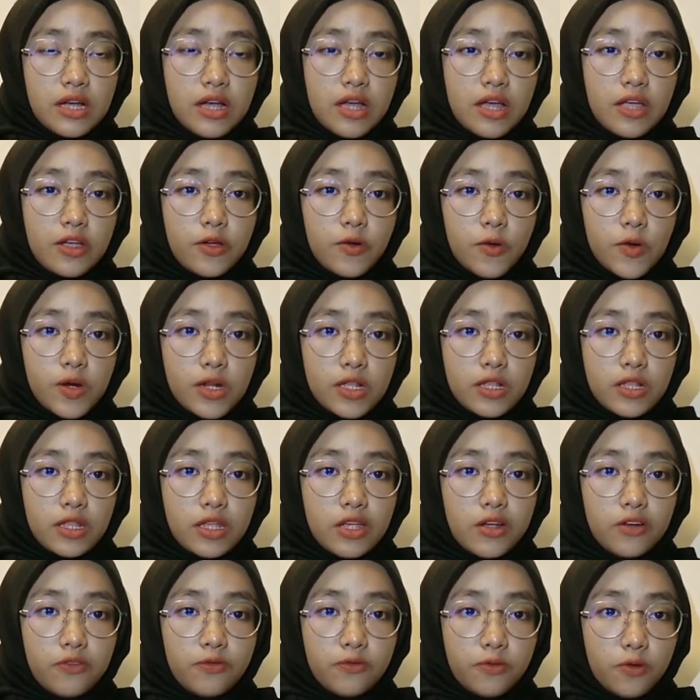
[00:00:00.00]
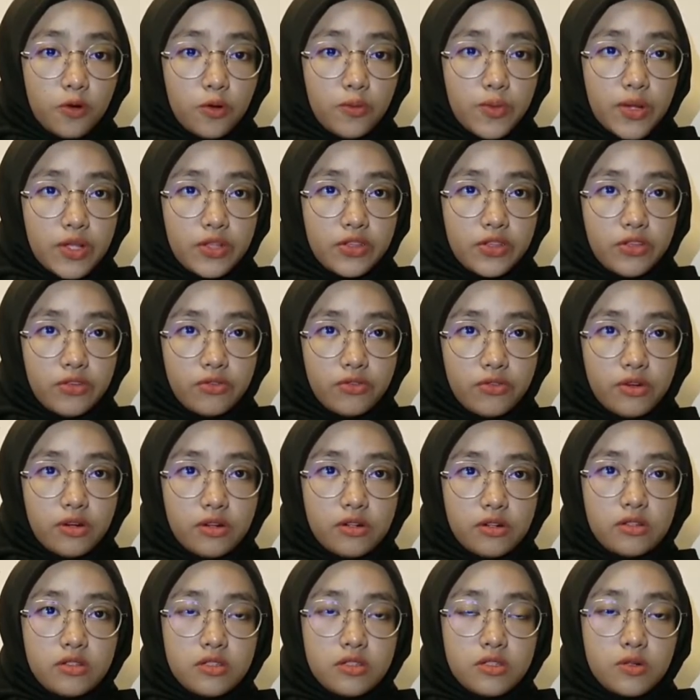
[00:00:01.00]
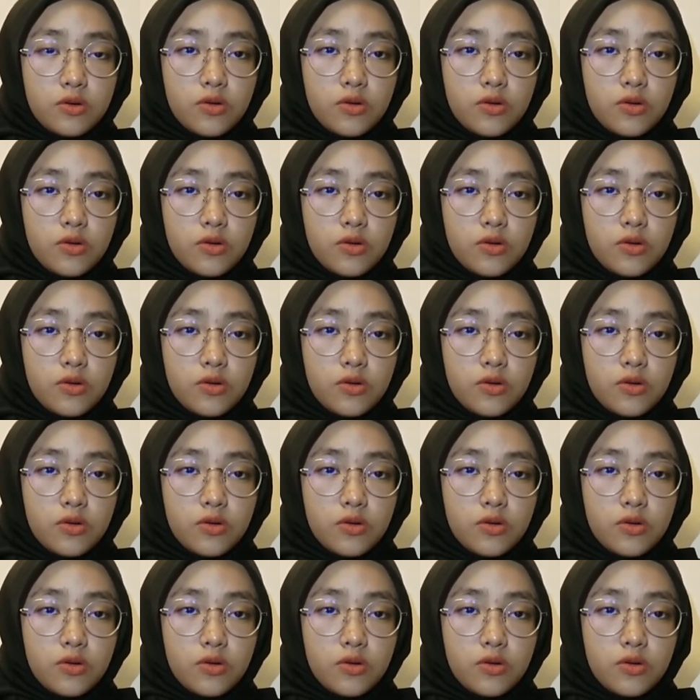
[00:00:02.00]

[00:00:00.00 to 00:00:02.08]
high quality of raw materials,